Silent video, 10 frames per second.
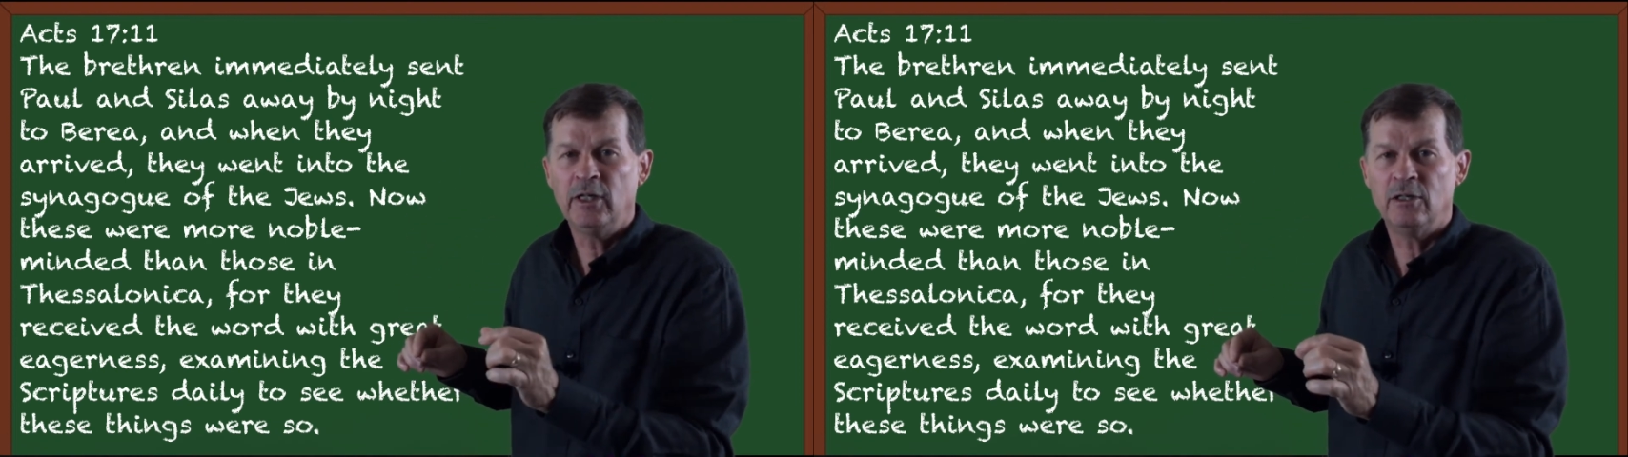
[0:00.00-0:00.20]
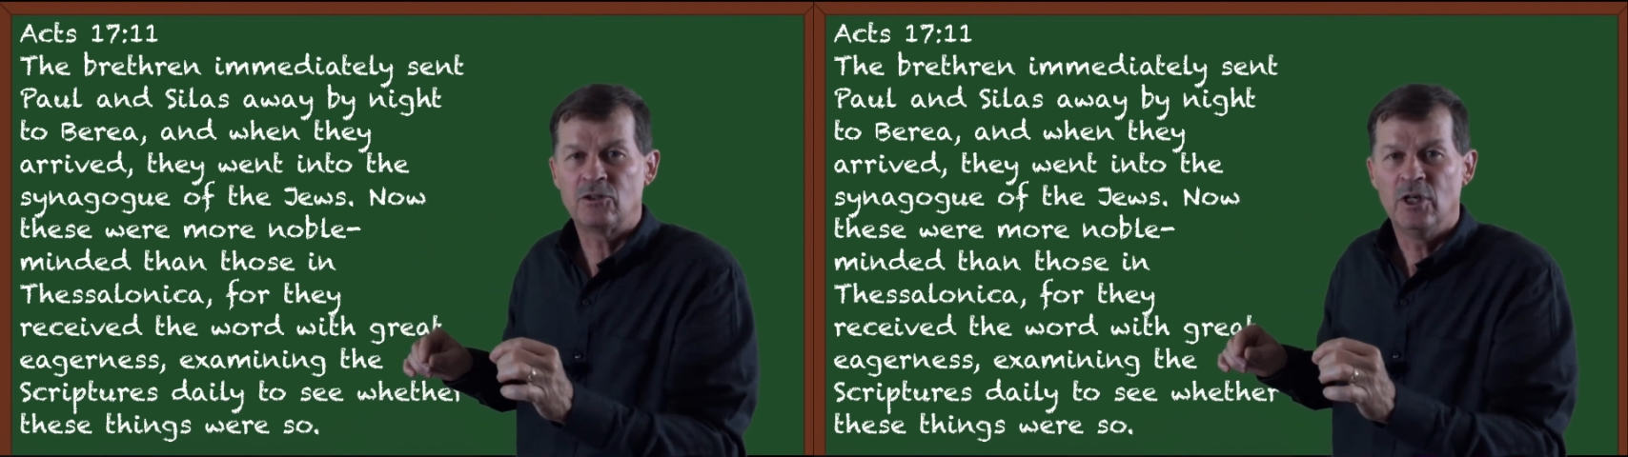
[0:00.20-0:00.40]

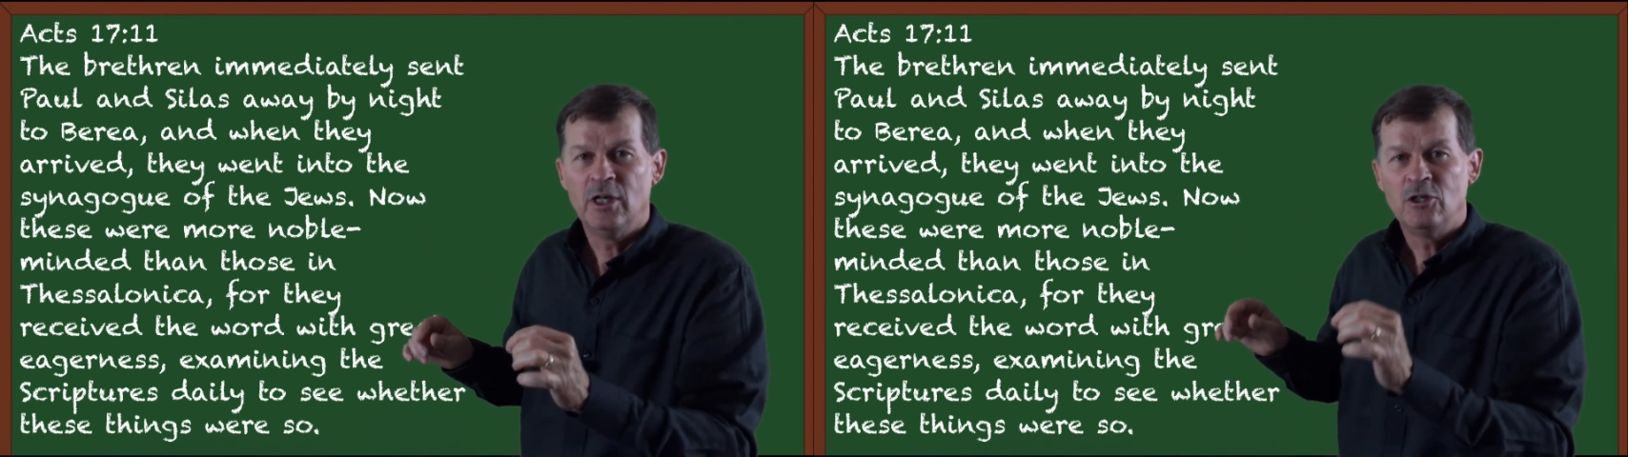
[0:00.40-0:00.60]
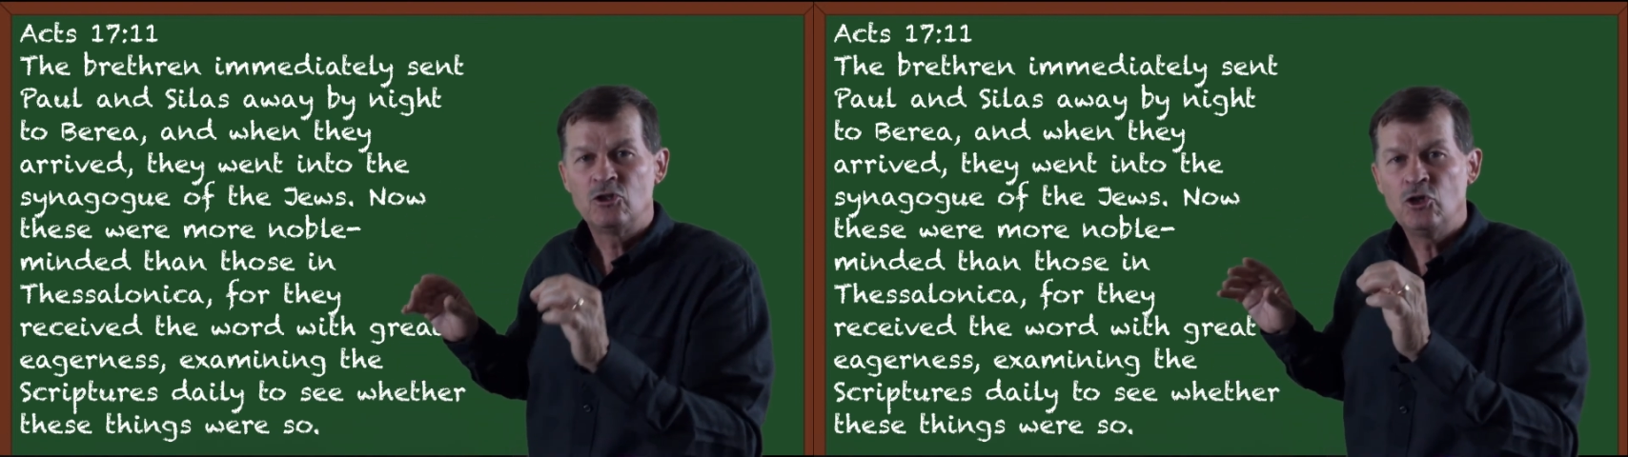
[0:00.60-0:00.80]
it
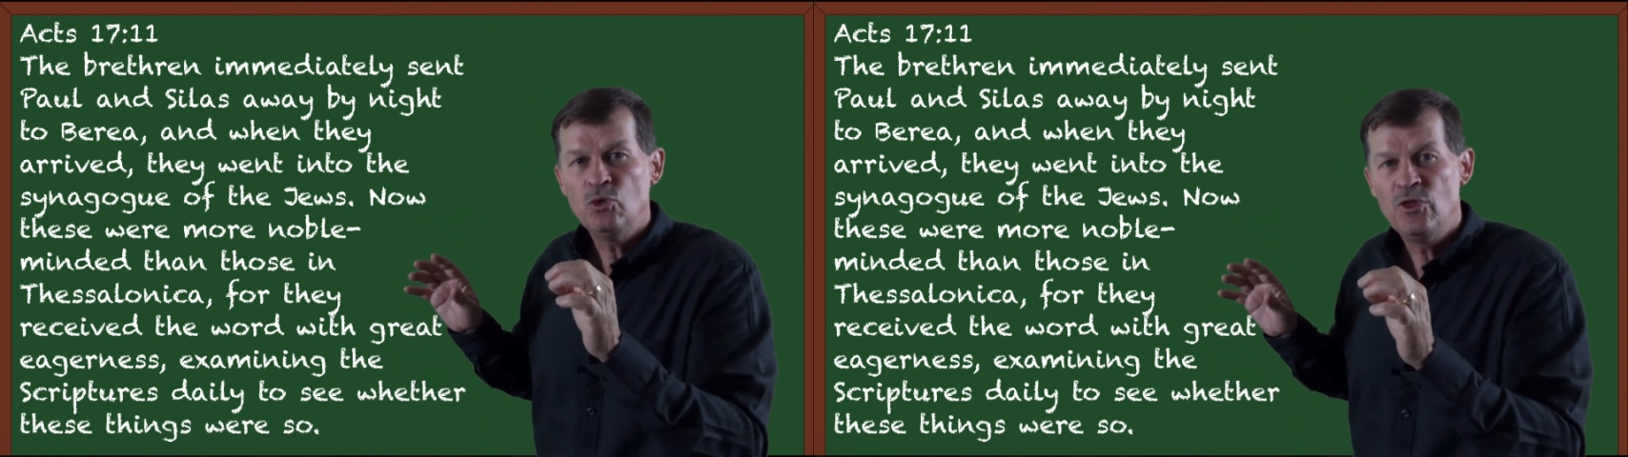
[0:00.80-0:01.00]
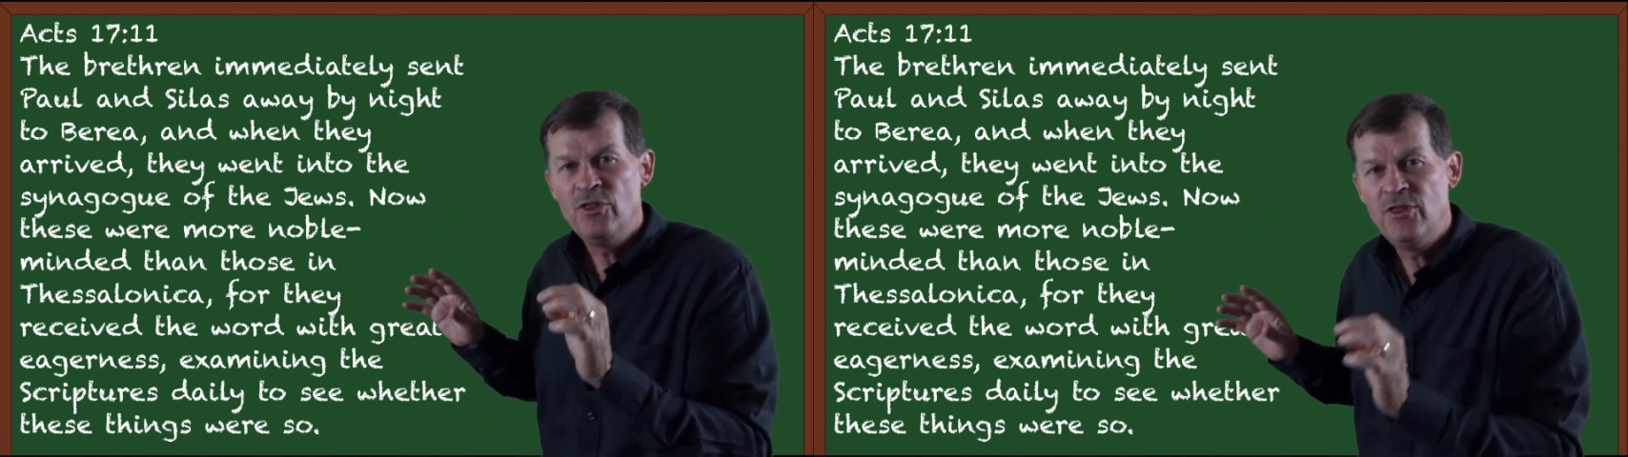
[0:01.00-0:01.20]

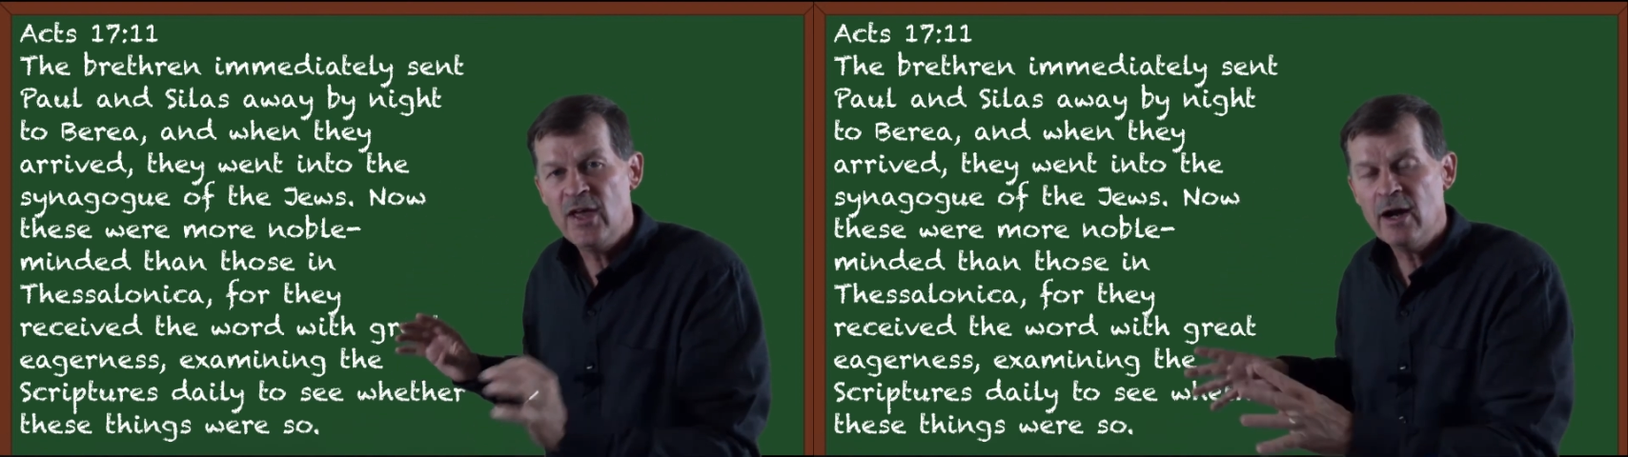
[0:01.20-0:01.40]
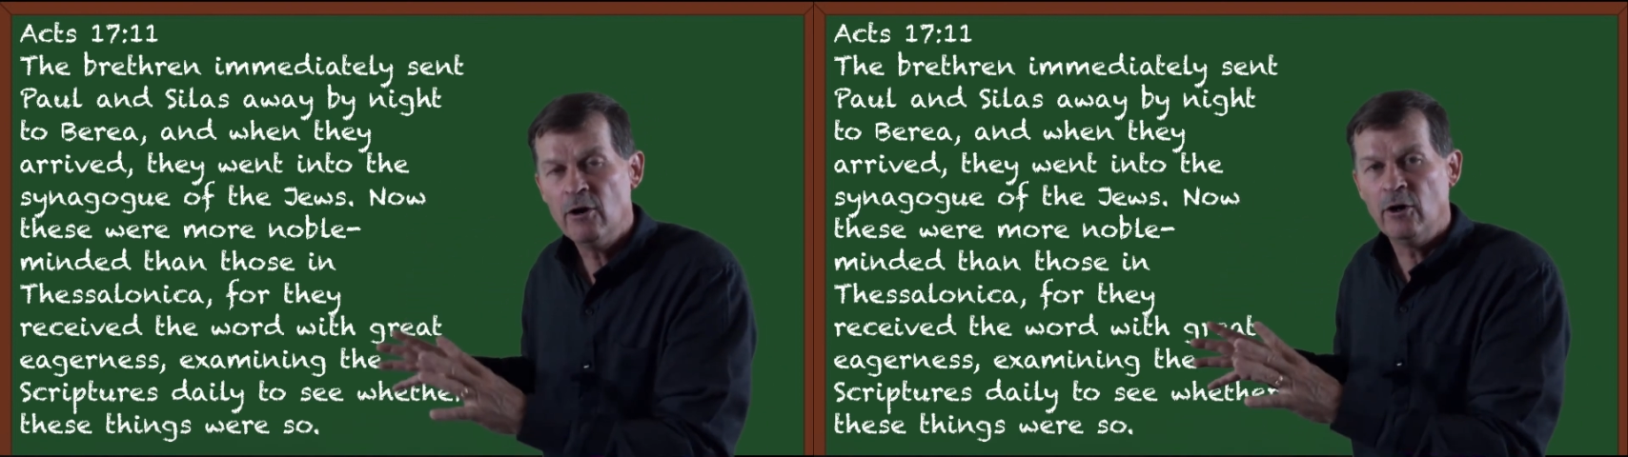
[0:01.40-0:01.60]
to
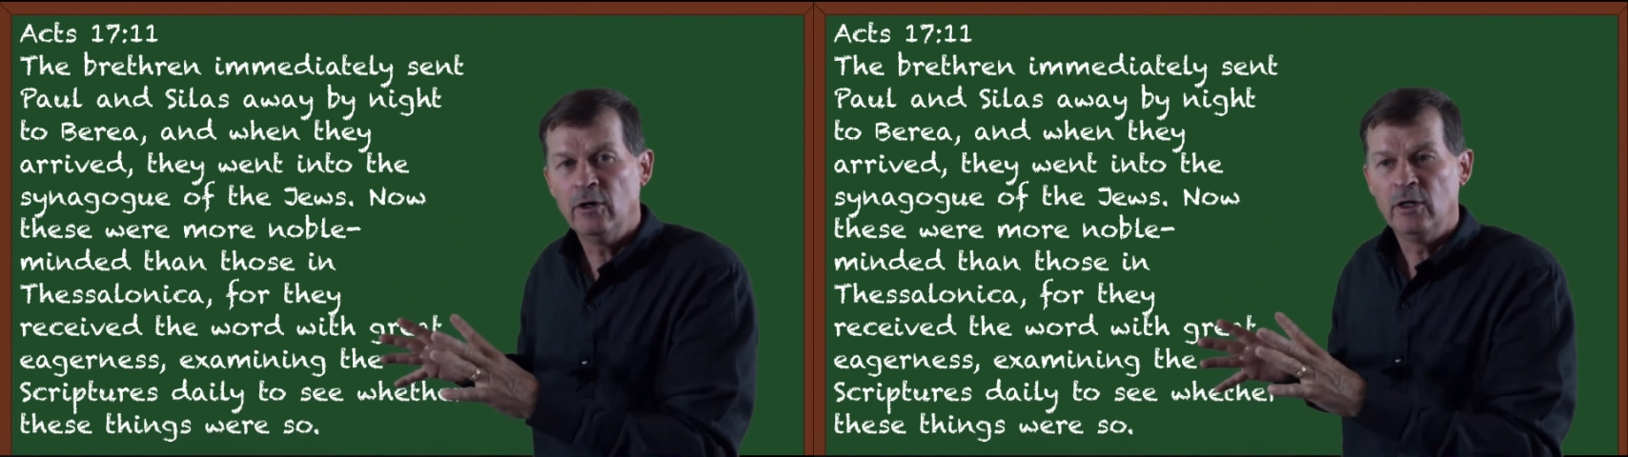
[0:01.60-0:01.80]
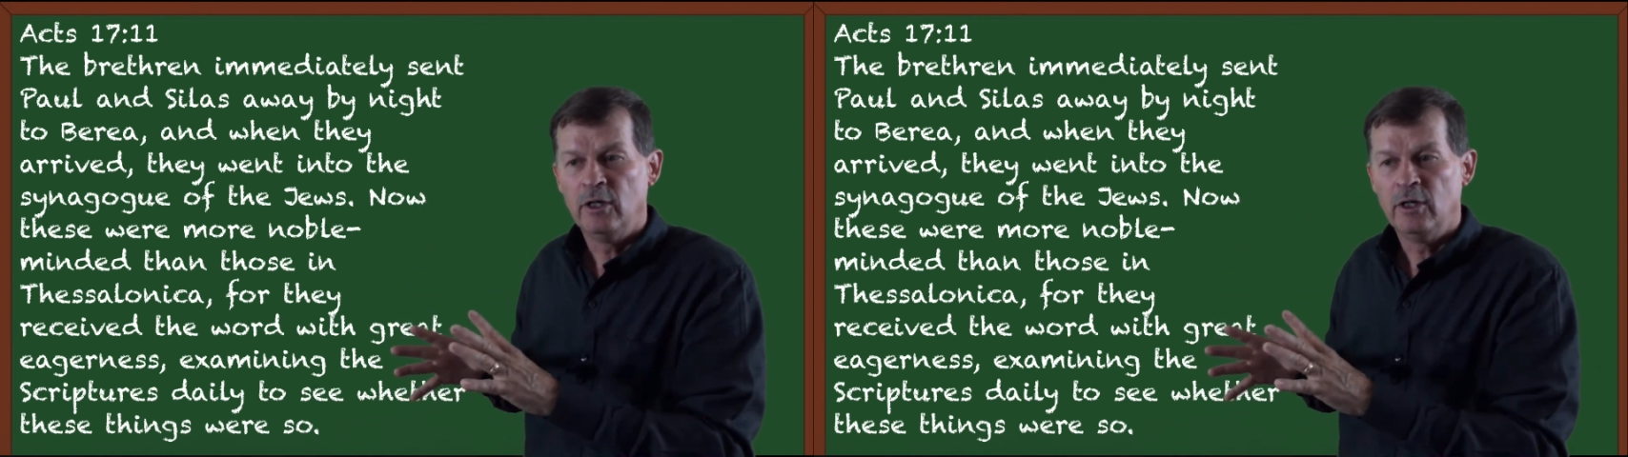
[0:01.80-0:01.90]
their